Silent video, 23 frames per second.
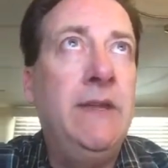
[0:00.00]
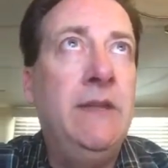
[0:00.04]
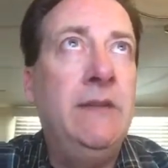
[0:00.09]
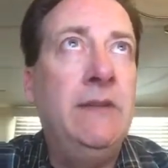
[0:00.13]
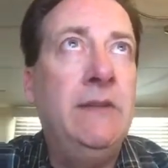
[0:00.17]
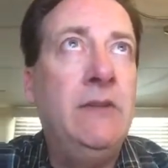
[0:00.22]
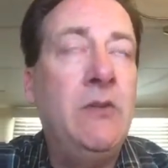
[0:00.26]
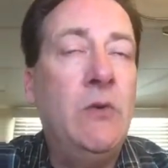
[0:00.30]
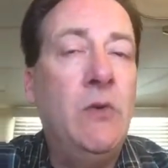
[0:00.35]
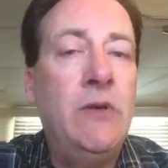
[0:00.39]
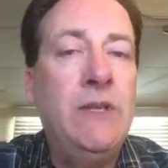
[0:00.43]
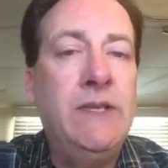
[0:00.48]

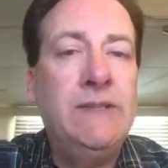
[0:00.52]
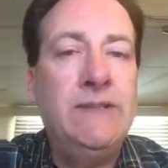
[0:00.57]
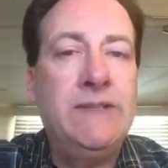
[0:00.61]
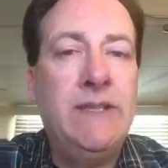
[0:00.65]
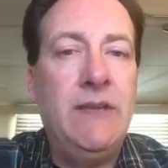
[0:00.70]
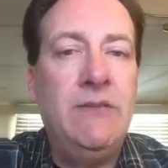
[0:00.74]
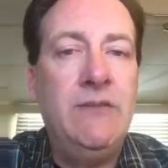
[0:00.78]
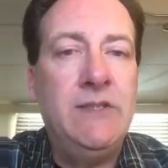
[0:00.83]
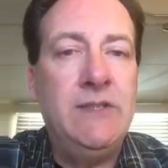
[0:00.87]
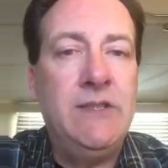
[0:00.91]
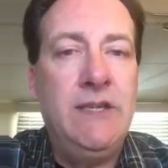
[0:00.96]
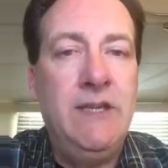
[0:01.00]
in
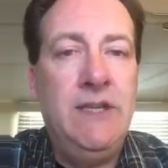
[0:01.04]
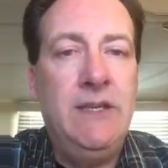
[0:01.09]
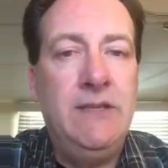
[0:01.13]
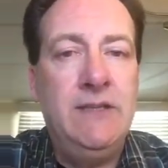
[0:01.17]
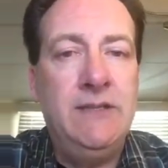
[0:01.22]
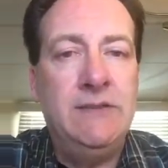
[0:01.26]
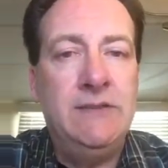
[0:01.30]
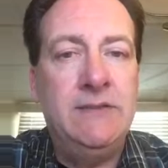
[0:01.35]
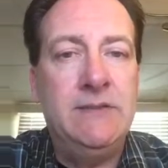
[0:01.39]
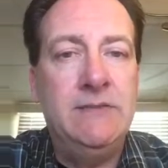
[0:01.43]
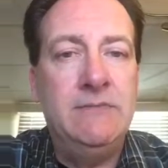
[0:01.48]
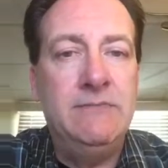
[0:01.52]
2017
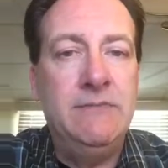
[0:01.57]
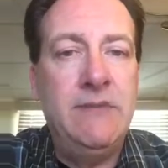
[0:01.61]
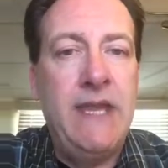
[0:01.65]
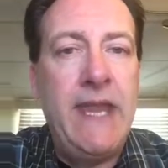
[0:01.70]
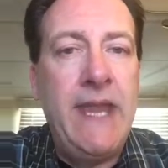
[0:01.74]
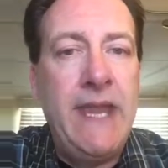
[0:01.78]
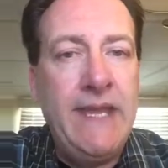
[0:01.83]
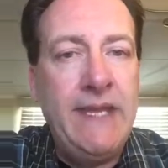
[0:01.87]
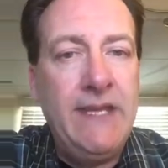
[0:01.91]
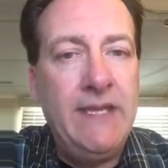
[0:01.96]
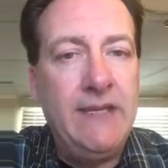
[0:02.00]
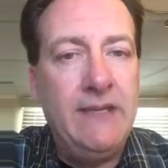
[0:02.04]
is
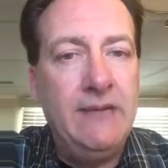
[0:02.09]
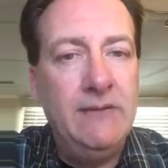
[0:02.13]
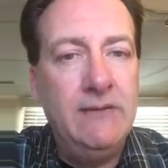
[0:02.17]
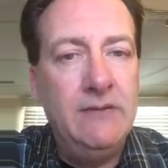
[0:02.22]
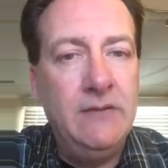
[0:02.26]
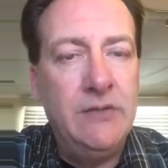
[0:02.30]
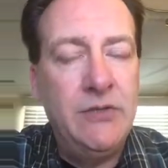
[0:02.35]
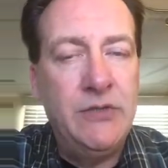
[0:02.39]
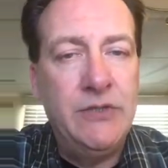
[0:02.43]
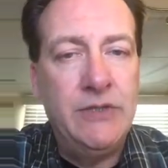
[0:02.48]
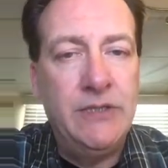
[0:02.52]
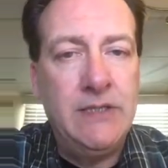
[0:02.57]
$80
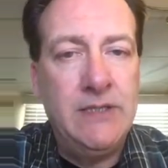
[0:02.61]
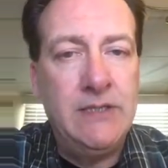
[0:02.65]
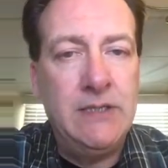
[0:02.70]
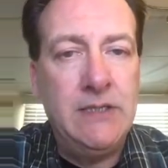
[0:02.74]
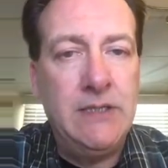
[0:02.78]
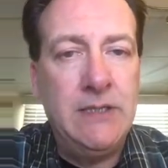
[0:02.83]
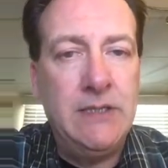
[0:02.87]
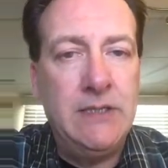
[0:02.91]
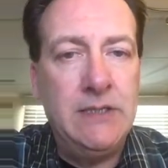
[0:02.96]
trillion.